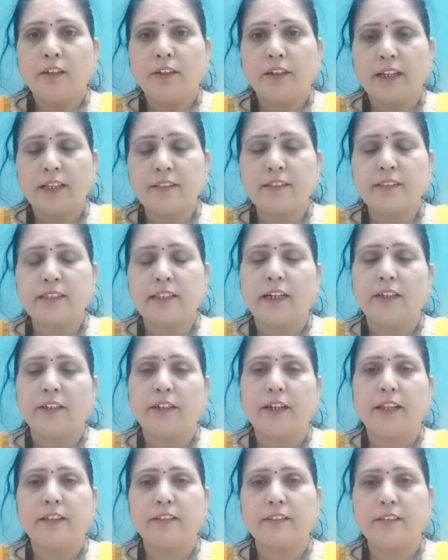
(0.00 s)
10
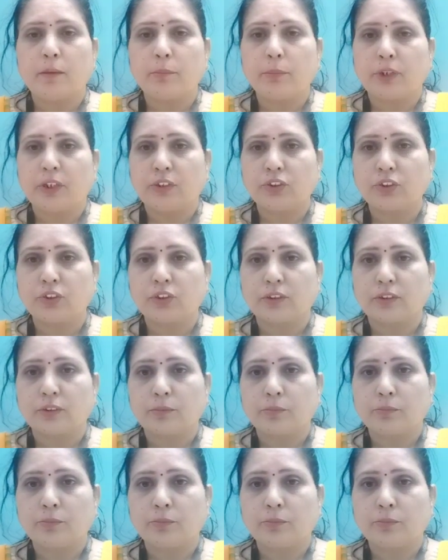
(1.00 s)
standard examination,